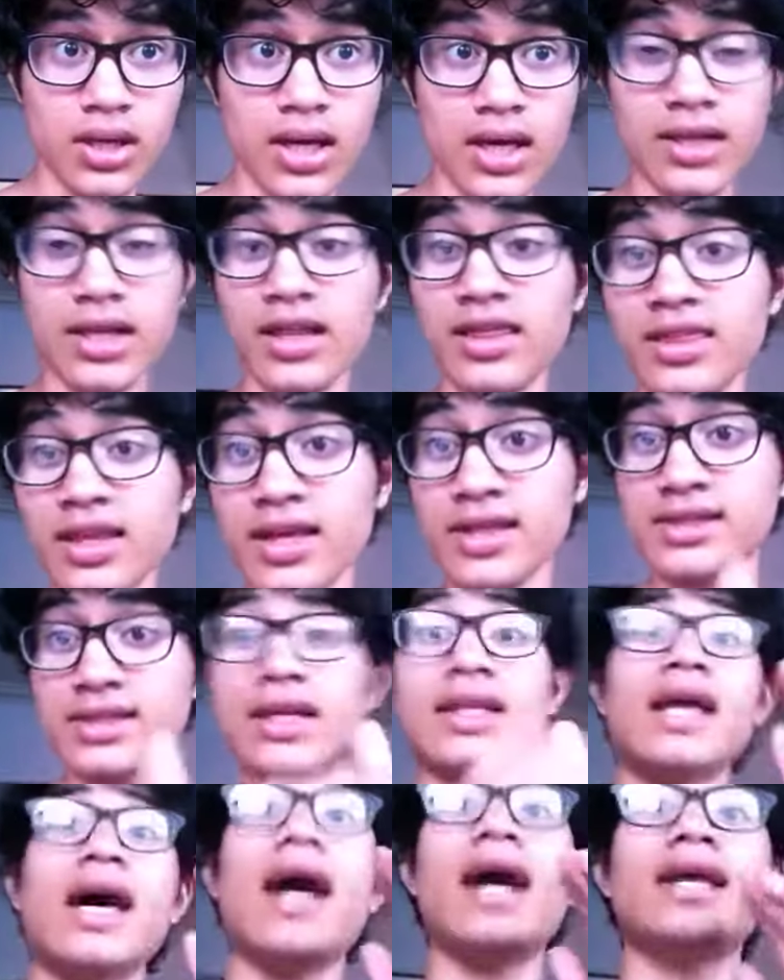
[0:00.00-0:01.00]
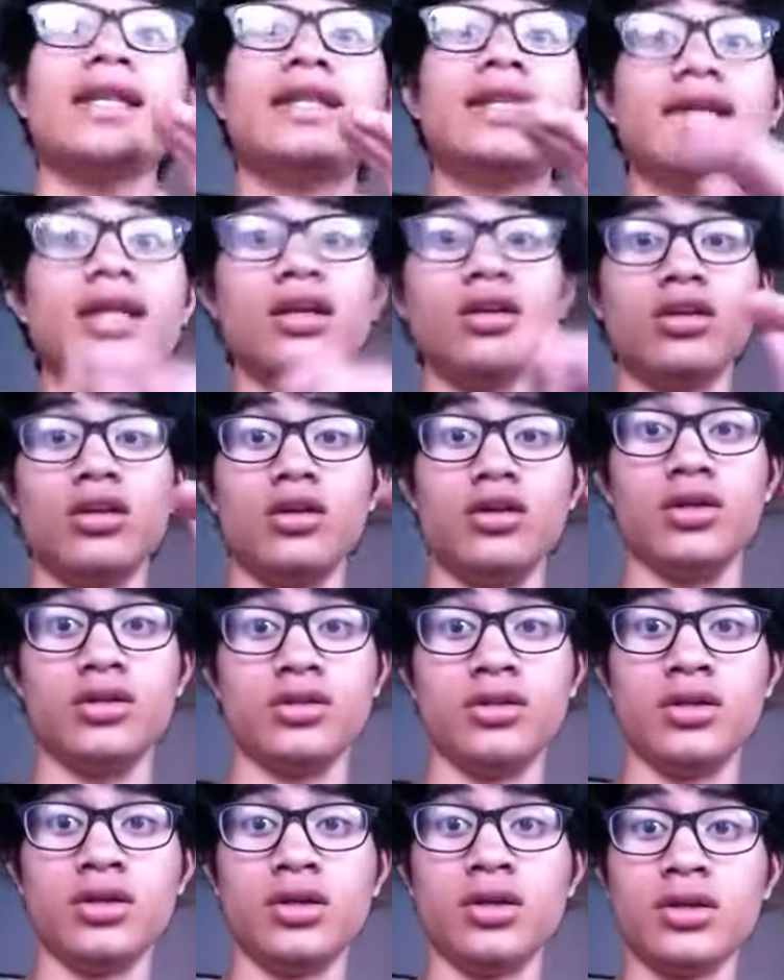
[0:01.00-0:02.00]
and the things that I didn't
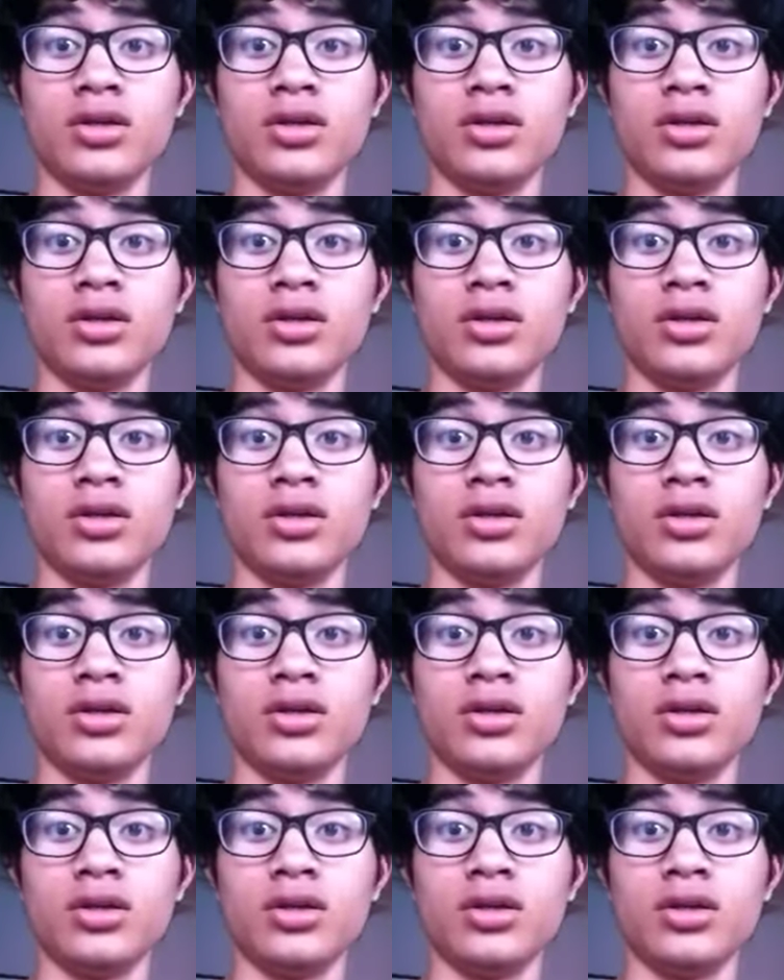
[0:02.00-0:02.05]
learn